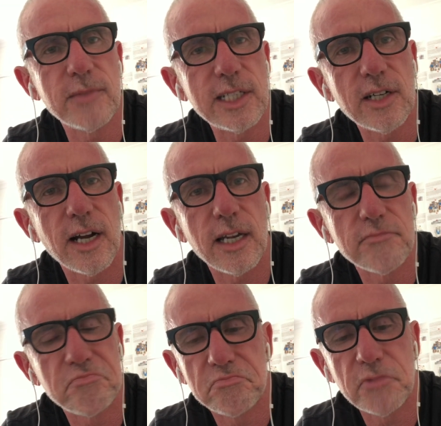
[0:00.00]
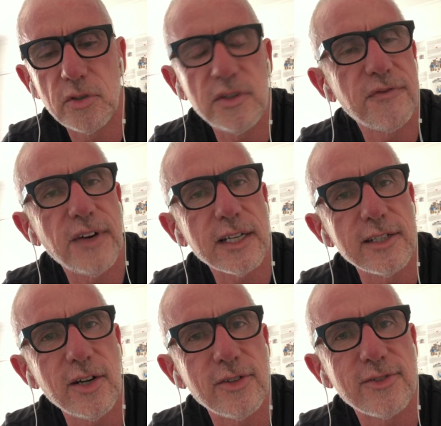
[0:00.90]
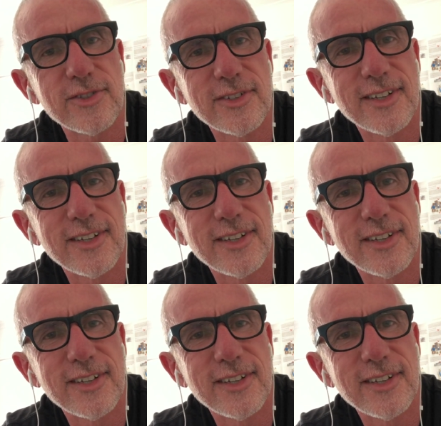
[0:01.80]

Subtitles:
we die. Who the fuck knows?